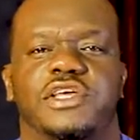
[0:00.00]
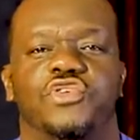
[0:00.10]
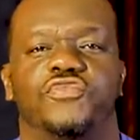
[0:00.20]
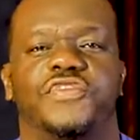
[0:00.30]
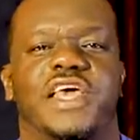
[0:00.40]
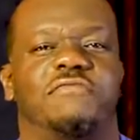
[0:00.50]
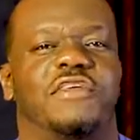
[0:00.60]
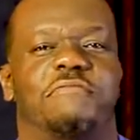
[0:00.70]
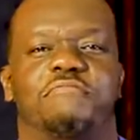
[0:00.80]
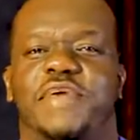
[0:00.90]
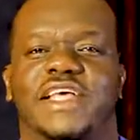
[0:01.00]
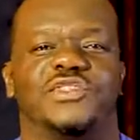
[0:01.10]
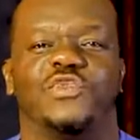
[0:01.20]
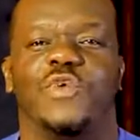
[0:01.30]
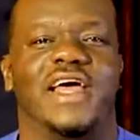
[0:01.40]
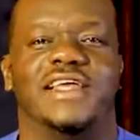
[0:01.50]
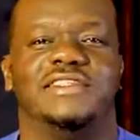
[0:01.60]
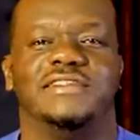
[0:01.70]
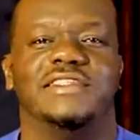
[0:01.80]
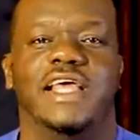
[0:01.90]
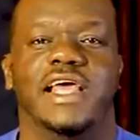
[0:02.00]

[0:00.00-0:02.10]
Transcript: You've kept the best wine to the